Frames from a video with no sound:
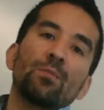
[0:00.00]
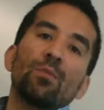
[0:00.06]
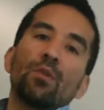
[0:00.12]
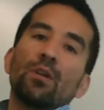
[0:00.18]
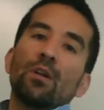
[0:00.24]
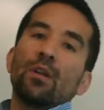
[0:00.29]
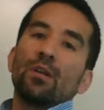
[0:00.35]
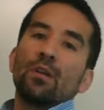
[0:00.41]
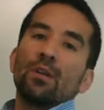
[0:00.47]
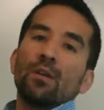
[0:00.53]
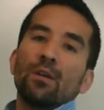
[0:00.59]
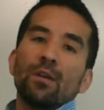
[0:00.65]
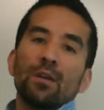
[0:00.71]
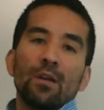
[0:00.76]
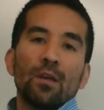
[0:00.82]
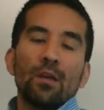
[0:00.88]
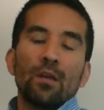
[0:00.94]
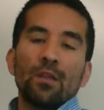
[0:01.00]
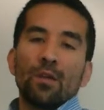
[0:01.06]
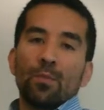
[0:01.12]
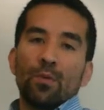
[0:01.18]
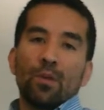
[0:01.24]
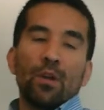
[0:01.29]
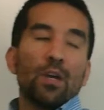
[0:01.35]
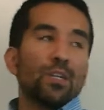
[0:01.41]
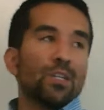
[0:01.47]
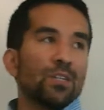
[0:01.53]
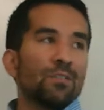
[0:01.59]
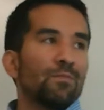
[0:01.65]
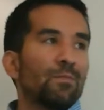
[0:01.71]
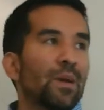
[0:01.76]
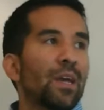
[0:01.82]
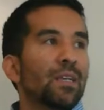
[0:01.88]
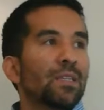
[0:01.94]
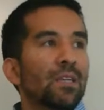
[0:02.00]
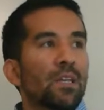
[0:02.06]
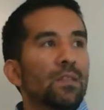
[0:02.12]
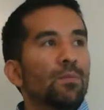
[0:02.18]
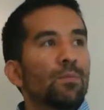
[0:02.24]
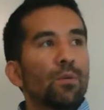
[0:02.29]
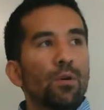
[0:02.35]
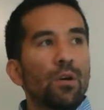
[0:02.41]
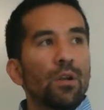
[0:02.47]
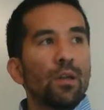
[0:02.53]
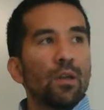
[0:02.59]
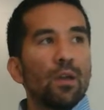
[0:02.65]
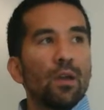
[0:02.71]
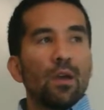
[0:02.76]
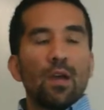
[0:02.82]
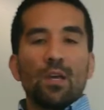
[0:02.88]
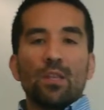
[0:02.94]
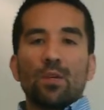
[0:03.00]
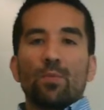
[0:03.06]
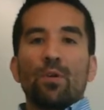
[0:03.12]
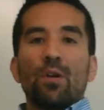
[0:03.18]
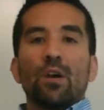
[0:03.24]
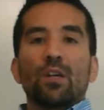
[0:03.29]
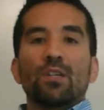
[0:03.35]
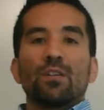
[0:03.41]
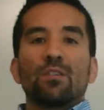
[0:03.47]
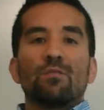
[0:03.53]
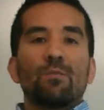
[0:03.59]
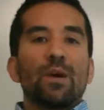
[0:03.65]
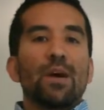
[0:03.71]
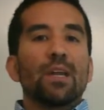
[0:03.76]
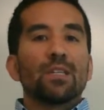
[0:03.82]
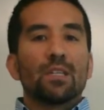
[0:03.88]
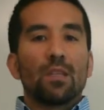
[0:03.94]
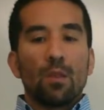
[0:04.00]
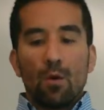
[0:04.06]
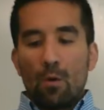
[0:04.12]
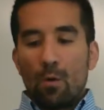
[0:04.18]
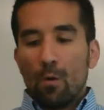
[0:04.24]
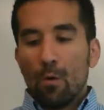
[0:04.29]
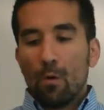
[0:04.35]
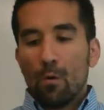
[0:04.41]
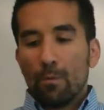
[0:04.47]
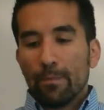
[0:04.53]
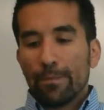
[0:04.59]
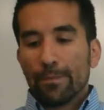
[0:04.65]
the board, their production of bags on the board, and their production of bags in the hole.